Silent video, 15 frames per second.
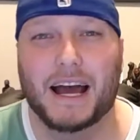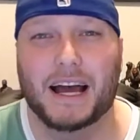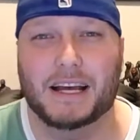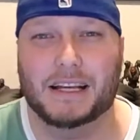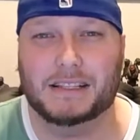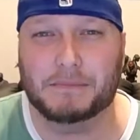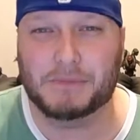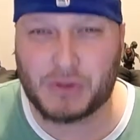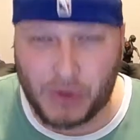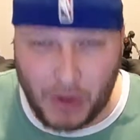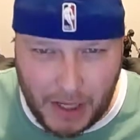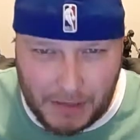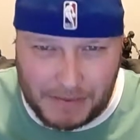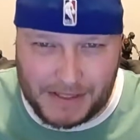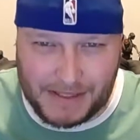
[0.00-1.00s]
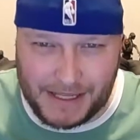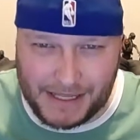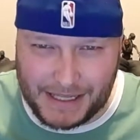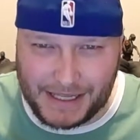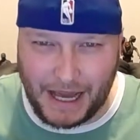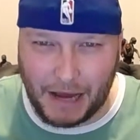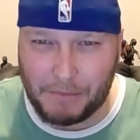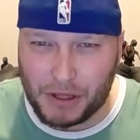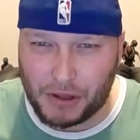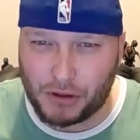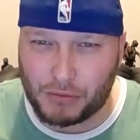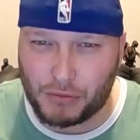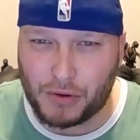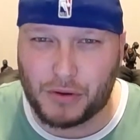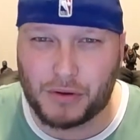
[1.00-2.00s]
Subscribers are coming
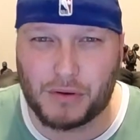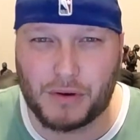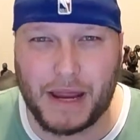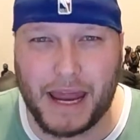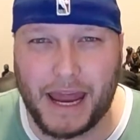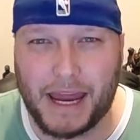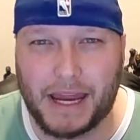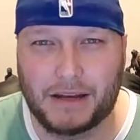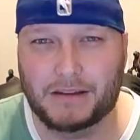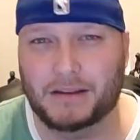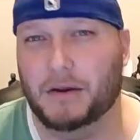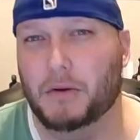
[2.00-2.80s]
through and